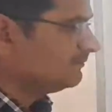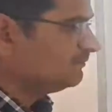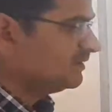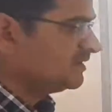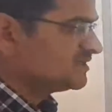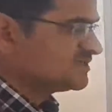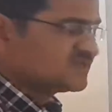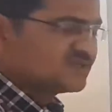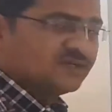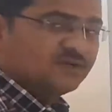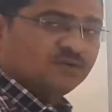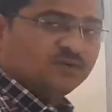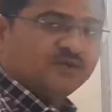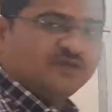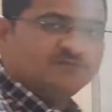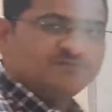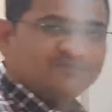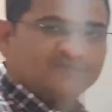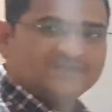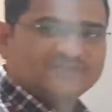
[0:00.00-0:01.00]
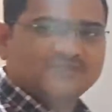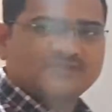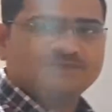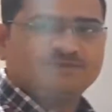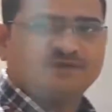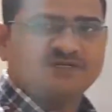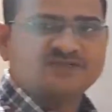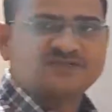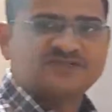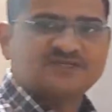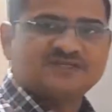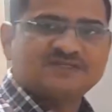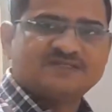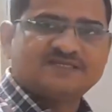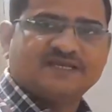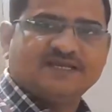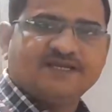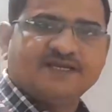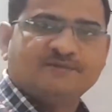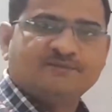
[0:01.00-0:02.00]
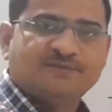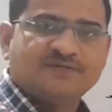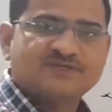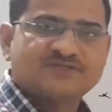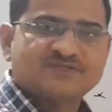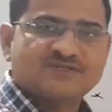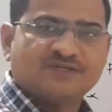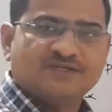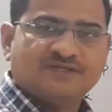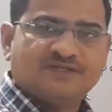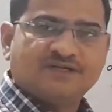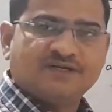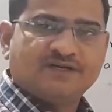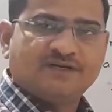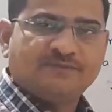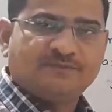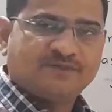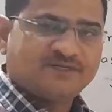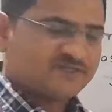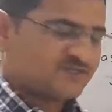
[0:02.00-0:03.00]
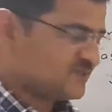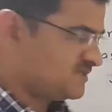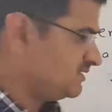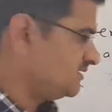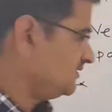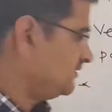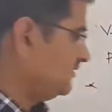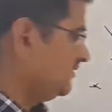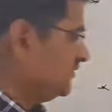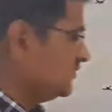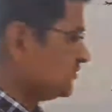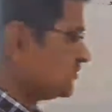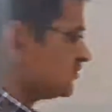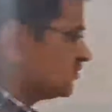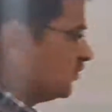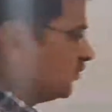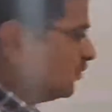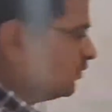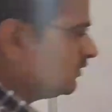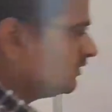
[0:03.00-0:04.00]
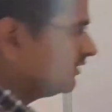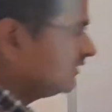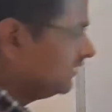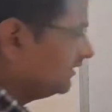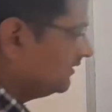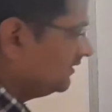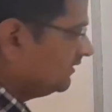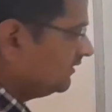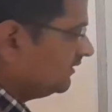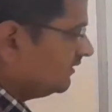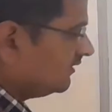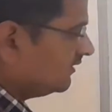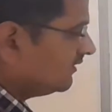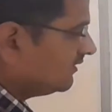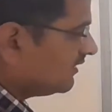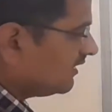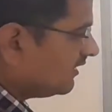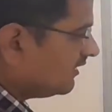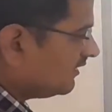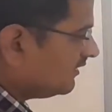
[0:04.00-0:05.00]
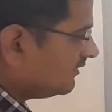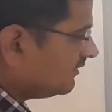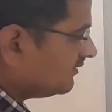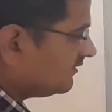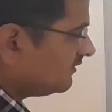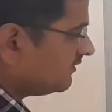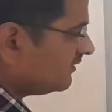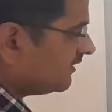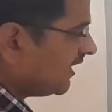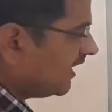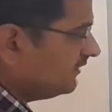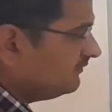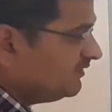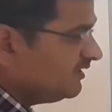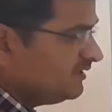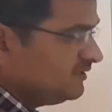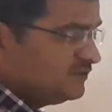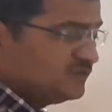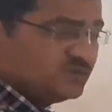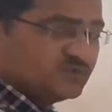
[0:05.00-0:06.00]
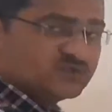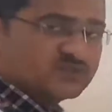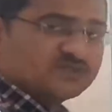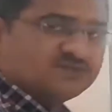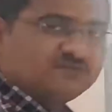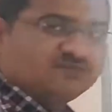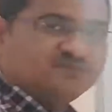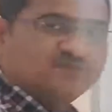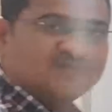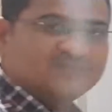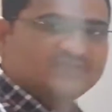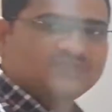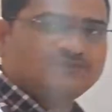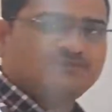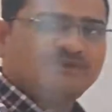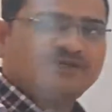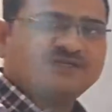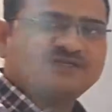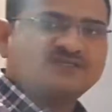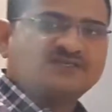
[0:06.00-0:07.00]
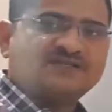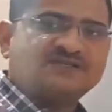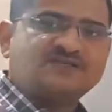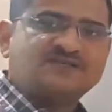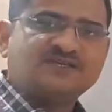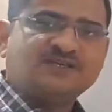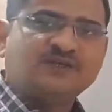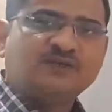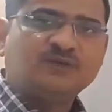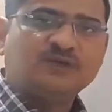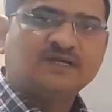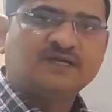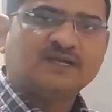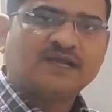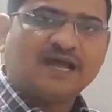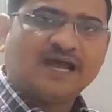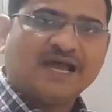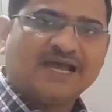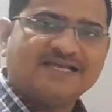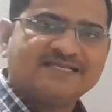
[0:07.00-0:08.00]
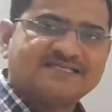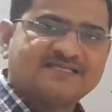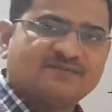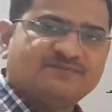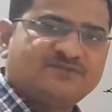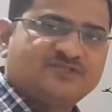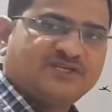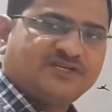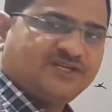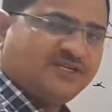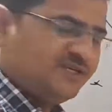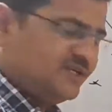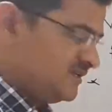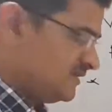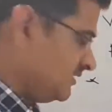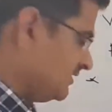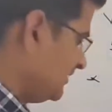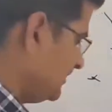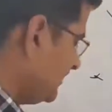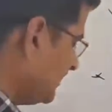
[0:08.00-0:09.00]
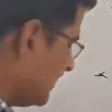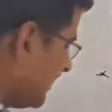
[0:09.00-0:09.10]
Person. Okay, first person, second person, third person. So I will use first person singular I subject here.